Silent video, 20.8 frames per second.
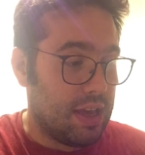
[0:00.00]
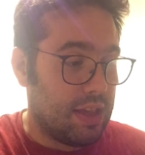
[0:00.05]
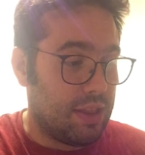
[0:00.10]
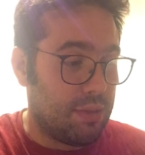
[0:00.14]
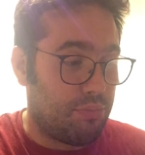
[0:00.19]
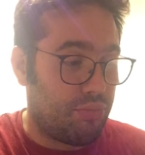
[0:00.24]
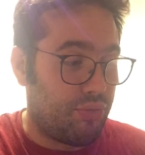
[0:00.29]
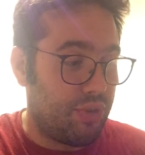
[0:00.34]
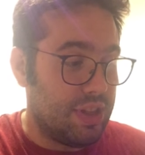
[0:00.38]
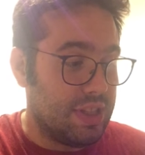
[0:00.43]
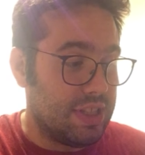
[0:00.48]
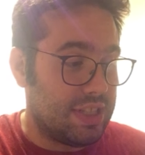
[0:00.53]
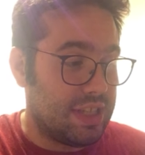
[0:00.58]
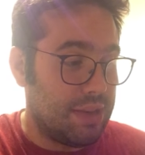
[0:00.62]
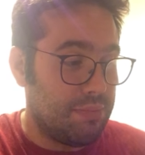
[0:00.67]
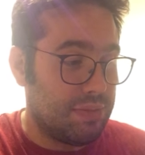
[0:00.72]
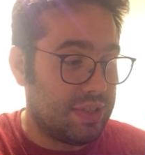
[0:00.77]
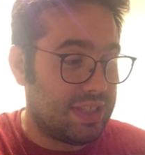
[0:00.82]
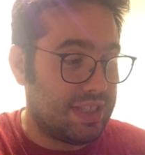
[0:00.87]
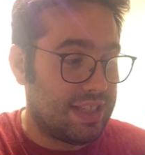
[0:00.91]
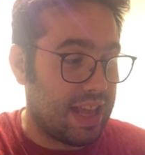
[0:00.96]
The prince
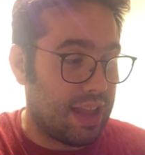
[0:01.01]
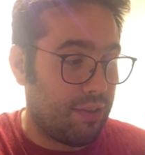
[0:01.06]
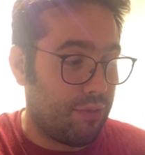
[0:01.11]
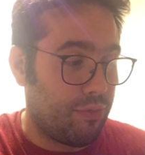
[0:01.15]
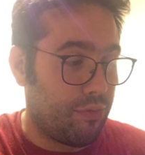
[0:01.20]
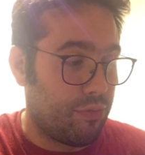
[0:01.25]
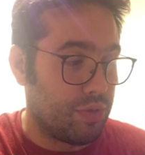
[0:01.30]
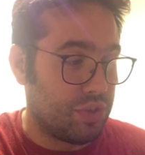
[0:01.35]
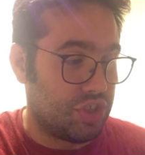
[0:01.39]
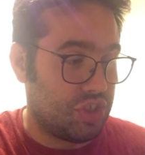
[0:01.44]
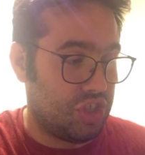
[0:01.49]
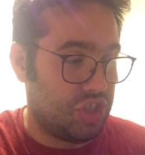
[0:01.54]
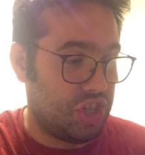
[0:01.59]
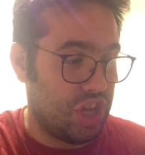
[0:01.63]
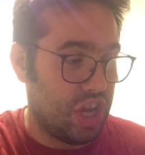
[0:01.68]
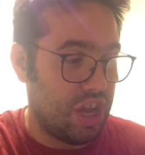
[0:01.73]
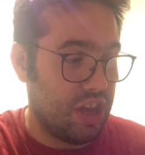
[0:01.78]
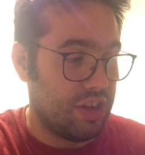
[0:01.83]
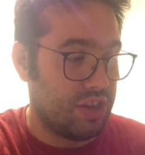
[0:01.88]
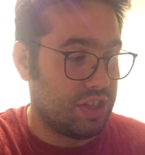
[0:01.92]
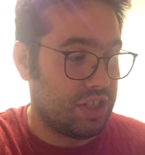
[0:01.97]
himself was
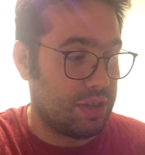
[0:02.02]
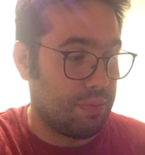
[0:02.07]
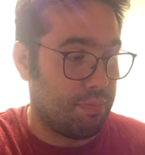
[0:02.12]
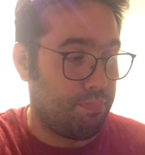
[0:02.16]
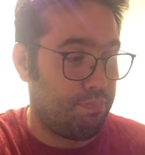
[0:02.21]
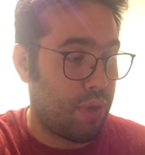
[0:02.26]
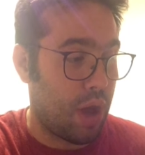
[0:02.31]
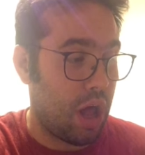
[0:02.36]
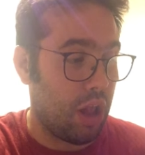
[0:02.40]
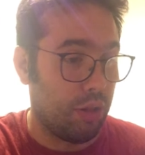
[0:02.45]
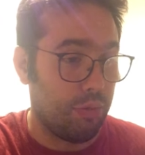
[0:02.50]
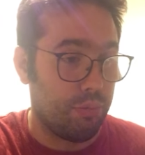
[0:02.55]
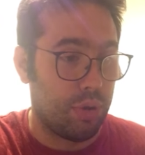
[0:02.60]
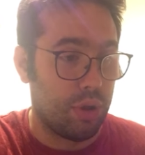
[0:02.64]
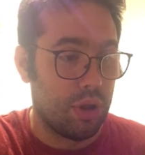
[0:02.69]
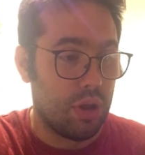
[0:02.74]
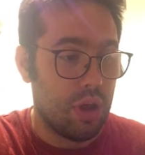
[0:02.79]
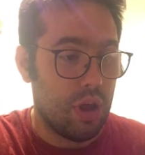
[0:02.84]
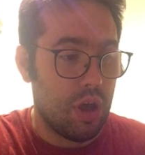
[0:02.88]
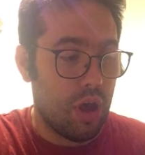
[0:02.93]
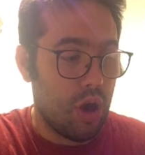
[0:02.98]
turned to pulp.
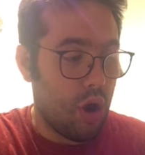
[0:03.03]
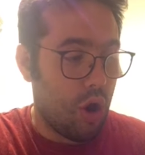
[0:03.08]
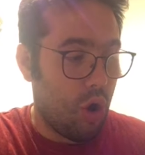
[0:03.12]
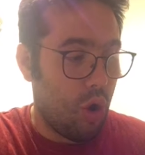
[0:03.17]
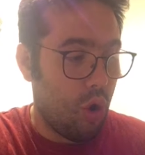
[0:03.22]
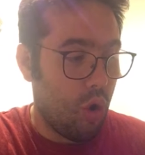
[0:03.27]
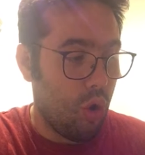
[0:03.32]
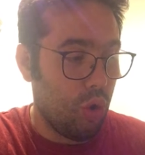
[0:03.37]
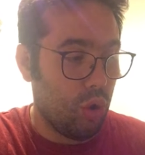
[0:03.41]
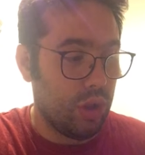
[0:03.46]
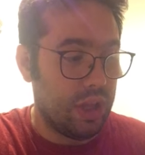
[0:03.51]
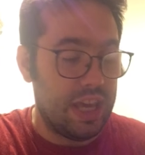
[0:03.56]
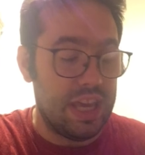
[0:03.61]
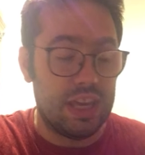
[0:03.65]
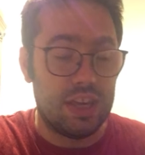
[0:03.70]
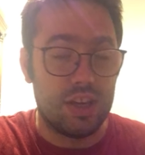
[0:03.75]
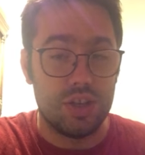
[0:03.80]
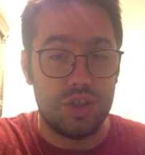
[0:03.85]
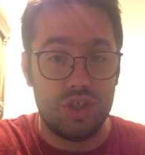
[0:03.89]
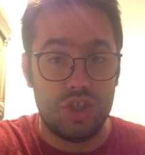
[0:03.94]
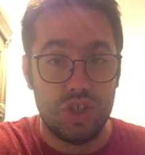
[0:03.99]
All he
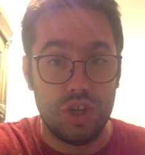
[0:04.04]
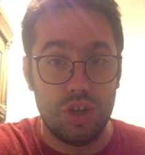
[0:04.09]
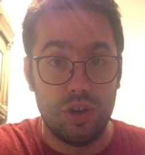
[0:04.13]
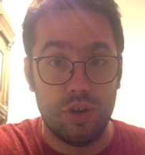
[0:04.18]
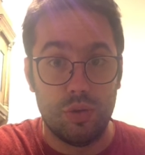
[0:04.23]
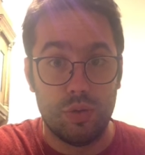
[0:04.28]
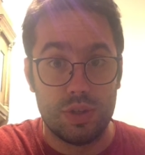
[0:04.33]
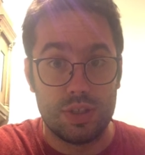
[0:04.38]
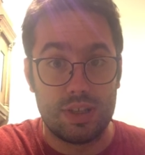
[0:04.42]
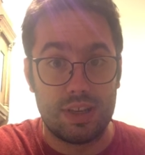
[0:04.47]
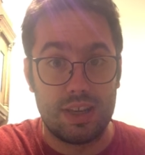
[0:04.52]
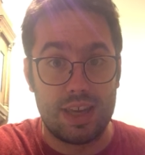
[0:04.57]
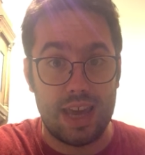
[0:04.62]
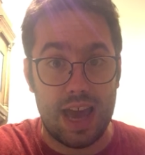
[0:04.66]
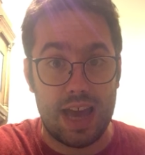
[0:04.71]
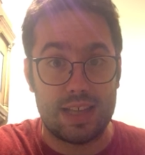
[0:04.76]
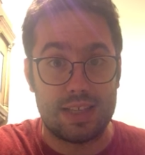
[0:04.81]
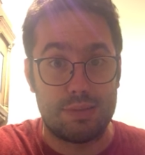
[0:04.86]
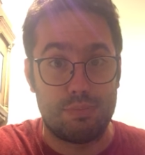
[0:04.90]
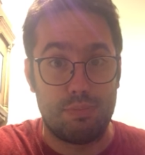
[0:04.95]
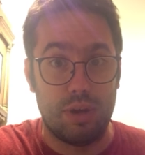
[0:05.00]
could do was
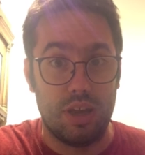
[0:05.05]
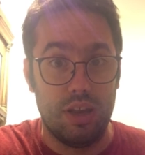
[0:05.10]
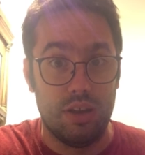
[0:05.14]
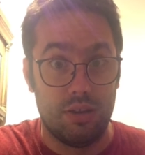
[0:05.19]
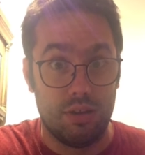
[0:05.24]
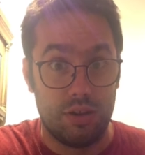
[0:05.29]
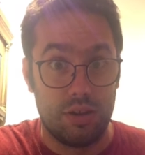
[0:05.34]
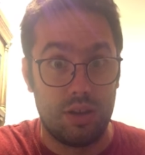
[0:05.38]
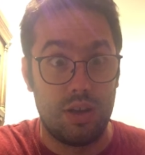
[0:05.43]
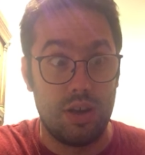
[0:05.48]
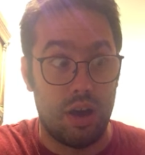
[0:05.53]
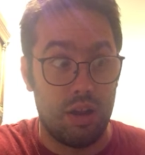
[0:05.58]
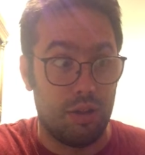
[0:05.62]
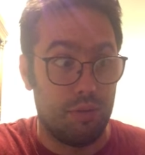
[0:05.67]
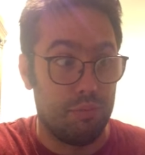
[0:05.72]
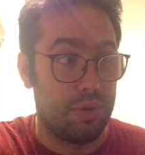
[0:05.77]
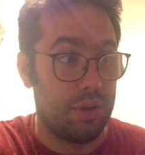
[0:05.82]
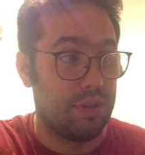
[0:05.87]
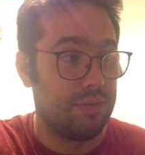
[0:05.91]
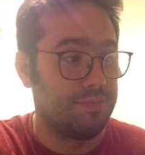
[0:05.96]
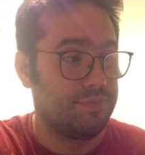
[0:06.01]
gasp and gulp.